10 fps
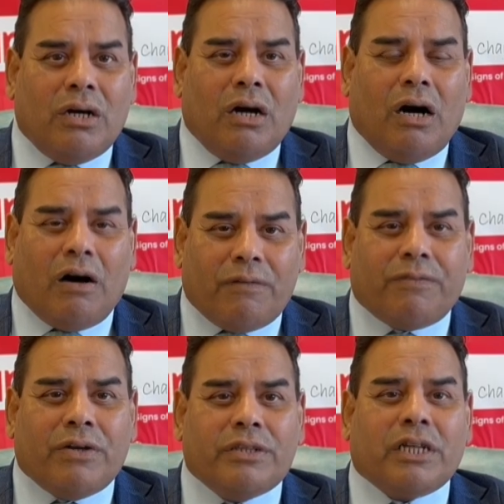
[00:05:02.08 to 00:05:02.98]
of
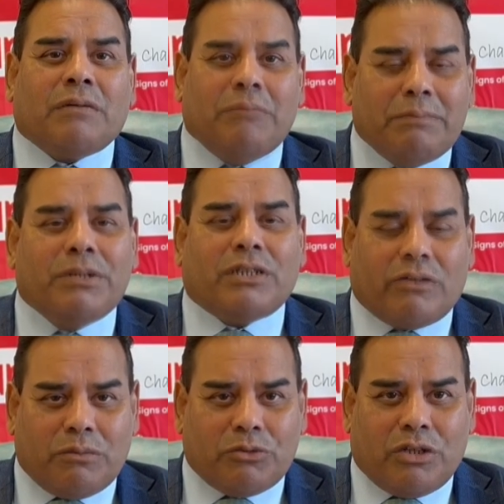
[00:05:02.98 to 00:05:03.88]
the commitment of the
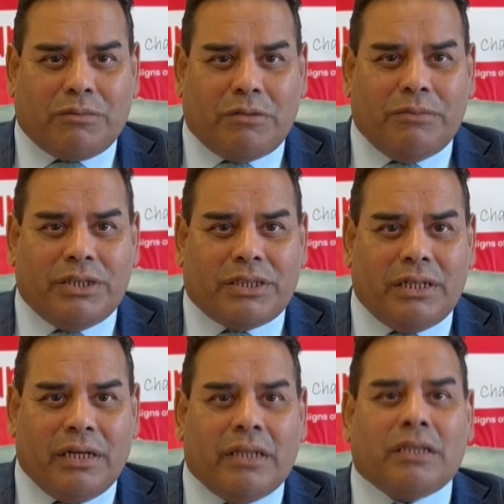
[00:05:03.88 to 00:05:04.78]
Muslim community.
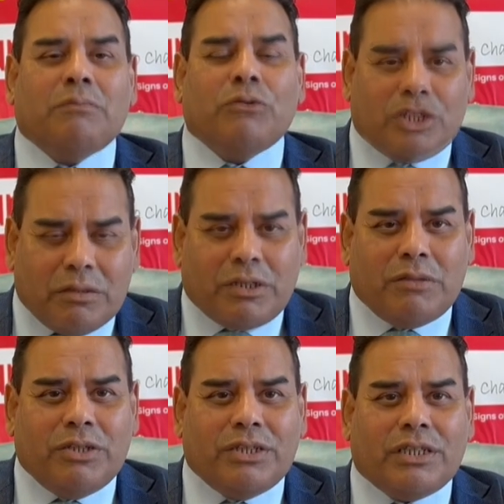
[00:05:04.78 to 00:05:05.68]
The Muslim
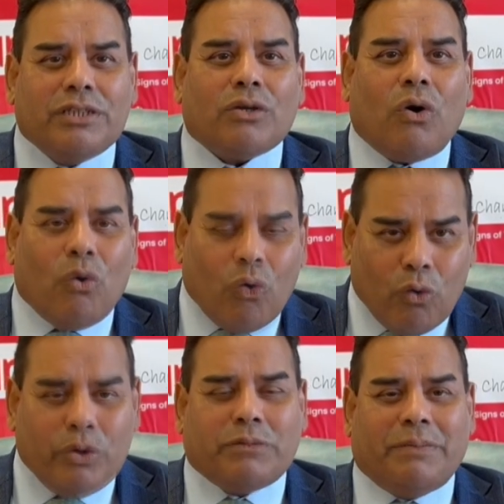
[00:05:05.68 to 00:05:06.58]
community has
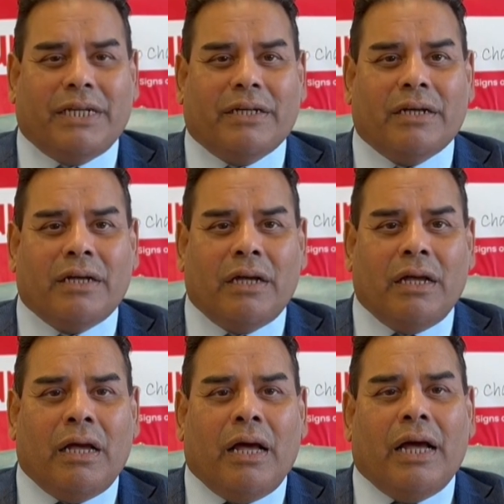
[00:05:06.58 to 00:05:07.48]
always been,
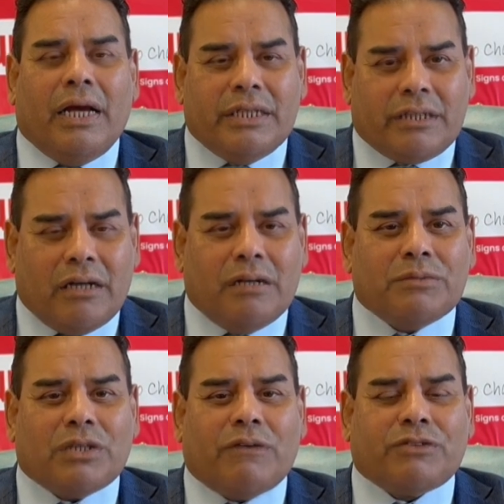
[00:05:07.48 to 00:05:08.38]
in terms
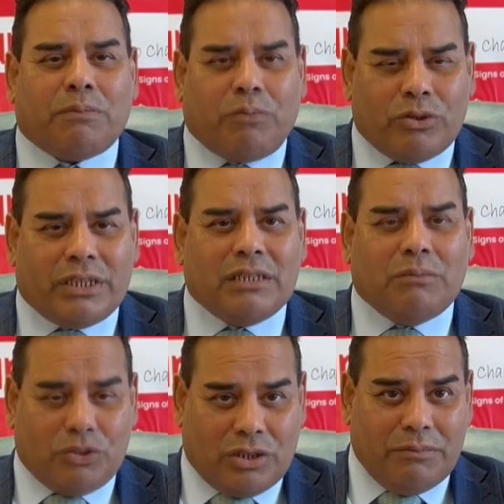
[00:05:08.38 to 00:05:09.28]
of supporting the
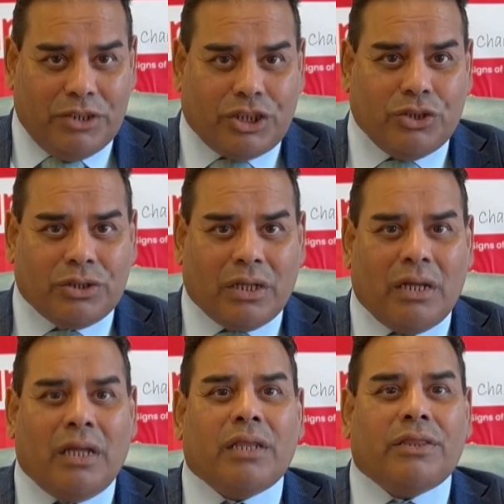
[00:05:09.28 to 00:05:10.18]
Muslim issues,
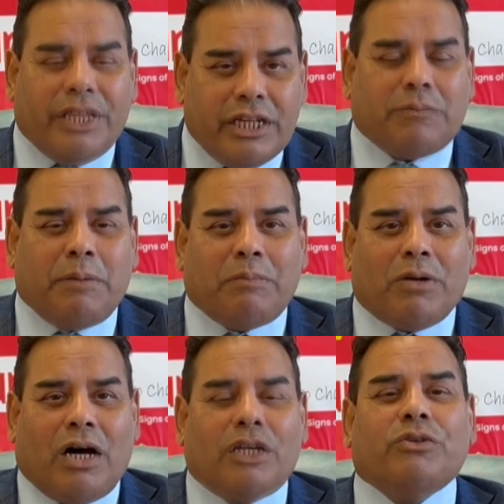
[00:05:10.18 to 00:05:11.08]
these people
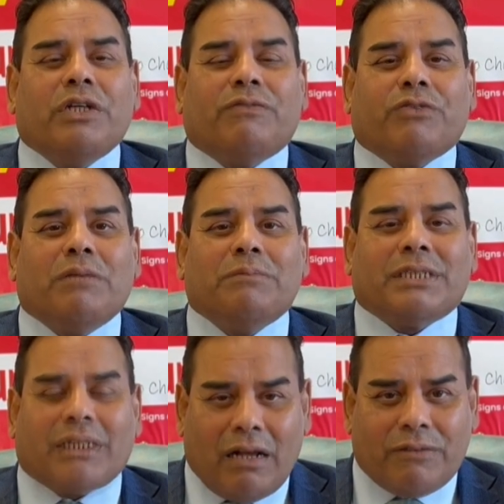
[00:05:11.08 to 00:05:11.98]
are doing it for
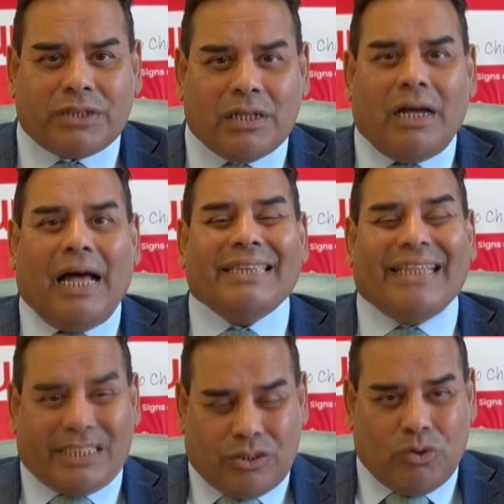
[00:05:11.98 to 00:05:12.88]
themselves, and
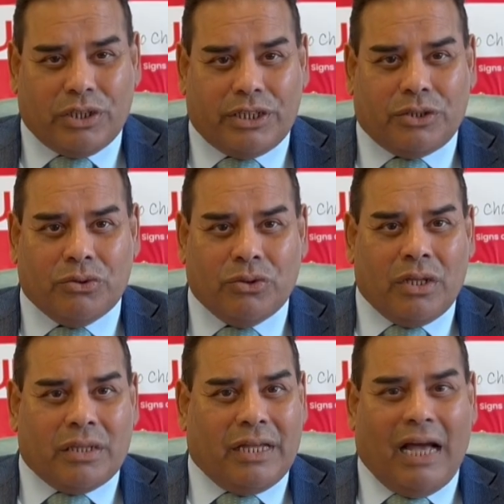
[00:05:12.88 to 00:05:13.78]
that's all they do.
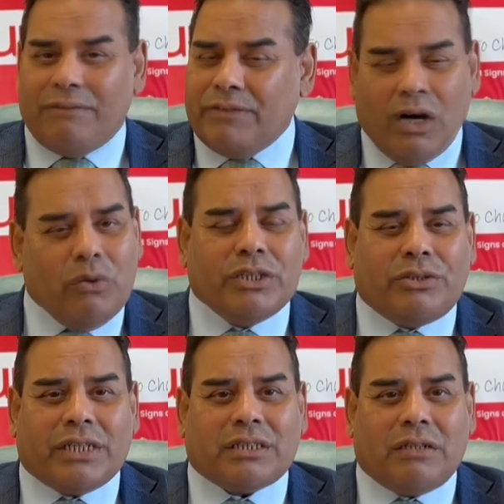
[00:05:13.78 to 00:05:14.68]
They have no
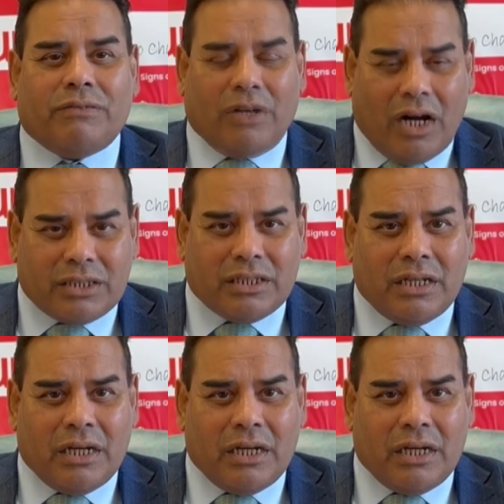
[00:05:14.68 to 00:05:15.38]
interest of Gaza